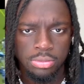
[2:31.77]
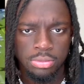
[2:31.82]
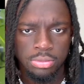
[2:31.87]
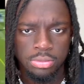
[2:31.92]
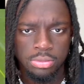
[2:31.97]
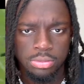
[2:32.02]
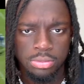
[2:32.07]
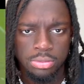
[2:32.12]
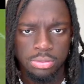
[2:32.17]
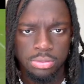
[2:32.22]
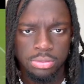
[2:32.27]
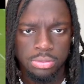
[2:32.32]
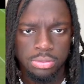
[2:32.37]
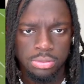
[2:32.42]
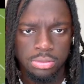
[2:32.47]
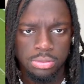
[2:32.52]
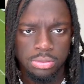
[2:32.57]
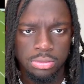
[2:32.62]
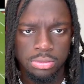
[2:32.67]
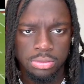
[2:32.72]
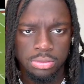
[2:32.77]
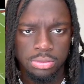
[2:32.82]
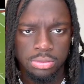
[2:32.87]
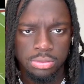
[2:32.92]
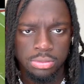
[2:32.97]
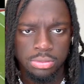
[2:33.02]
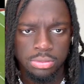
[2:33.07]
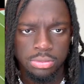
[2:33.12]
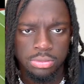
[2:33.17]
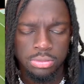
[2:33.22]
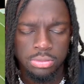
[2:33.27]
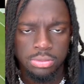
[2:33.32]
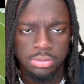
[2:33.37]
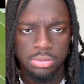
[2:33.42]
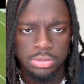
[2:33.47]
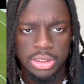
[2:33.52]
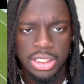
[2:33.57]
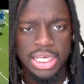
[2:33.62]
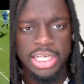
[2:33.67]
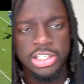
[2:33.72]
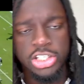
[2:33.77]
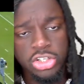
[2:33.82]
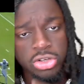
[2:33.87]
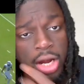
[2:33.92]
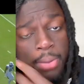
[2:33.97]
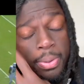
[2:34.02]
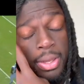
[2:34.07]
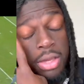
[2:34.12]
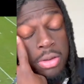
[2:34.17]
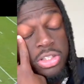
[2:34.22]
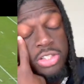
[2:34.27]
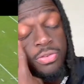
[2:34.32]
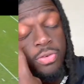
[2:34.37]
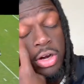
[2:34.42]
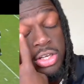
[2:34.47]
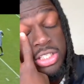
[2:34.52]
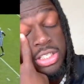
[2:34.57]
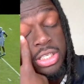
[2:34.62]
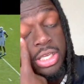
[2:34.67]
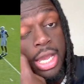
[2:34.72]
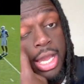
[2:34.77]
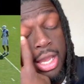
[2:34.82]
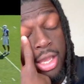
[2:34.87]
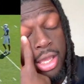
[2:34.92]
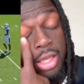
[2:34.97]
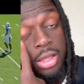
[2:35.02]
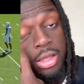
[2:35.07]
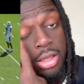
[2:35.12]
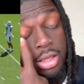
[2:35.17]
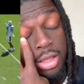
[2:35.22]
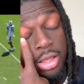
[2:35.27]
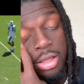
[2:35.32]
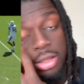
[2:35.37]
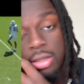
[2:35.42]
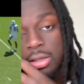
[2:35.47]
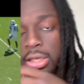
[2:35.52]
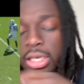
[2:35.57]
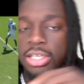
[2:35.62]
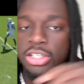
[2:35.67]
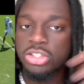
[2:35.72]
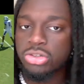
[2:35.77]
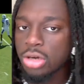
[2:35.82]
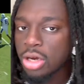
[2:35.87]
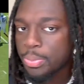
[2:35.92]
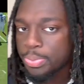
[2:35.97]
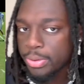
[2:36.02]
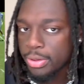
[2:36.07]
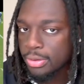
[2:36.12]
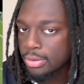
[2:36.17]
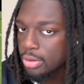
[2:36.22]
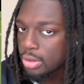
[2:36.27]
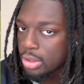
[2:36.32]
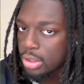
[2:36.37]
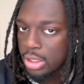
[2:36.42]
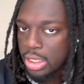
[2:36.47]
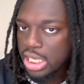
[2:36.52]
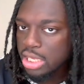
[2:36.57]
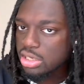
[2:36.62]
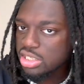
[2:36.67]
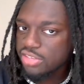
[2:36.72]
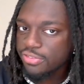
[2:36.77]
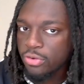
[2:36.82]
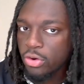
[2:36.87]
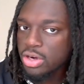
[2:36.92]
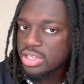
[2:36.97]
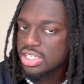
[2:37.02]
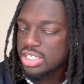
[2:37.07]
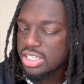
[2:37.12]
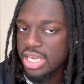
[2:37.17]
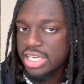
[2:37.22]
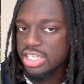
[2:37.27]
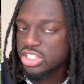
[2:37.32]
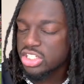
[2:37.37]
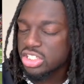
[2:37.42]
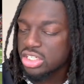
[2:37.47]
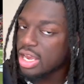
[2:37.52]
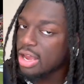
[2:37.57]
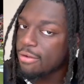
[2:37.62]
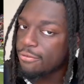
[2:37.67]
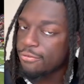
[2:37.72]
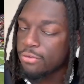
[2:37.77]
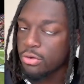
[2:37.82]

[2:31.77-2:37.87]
Levis throws incomplete, he trying to get it to that. McClain out of the he backfield. He was forced that. You should have